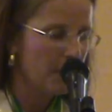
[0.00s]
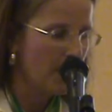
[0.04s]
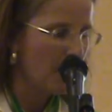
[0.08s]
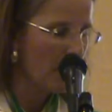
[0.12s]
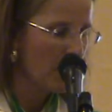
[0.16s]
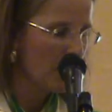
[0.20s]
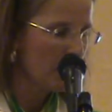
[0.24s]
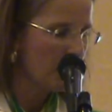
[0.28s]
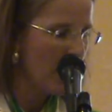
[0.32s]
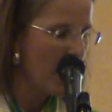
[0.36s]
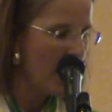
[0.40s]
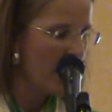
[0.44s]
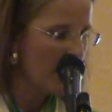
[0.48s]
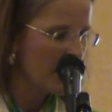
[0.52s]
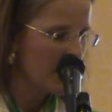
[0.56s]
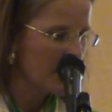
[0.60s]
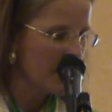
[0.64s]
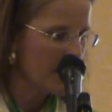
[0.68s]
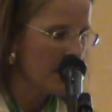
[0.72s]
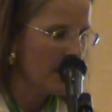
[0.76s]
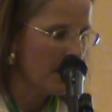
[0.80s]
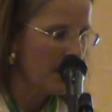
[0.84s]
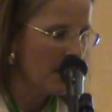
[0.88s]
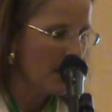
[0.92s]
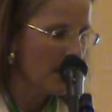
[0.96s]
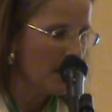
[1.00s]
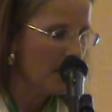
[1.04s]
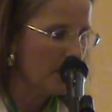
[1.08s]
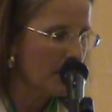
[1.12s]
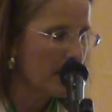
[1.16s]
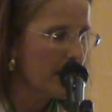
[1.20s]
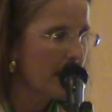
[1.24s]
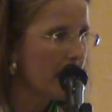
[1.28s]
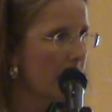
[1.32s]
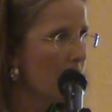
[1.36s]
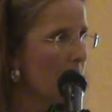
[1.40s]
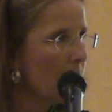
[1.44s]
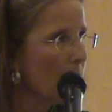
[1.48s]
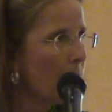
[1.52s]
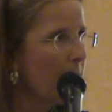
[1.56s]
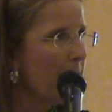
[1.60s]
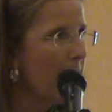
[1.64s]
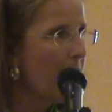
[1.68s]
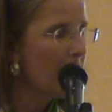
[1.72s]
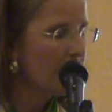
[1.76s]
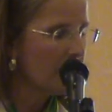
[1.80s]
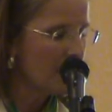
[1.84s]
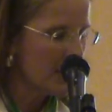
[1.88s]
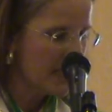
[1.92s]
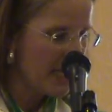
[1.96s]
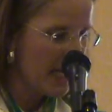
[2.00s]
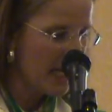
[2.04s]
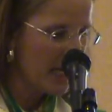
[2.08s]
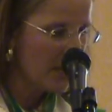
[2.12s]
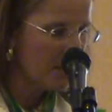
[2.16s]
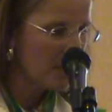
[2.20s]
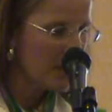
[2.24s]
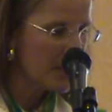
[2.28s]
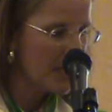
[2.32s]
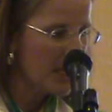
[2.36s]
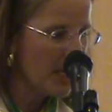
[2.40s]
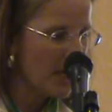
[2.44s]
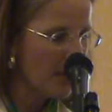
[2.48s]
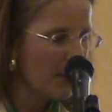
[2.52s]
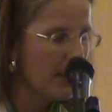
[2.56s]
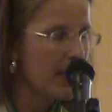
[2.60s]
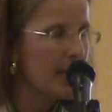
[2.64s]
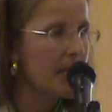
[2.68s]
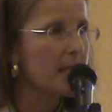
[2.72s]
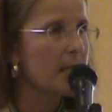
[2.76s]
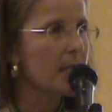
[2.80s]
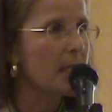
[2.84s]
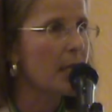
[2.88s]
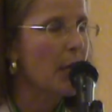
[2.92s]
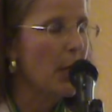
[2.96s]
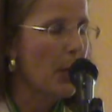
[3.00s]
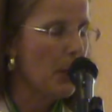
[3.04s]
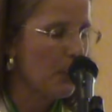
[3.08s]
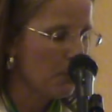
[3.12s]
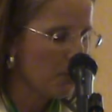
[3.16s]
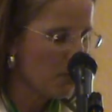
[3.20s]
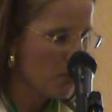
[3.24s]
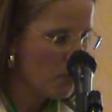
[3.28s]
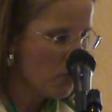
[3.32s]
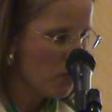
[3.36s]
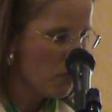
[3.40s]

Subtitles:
foreign policy arm. We have to take him seriously.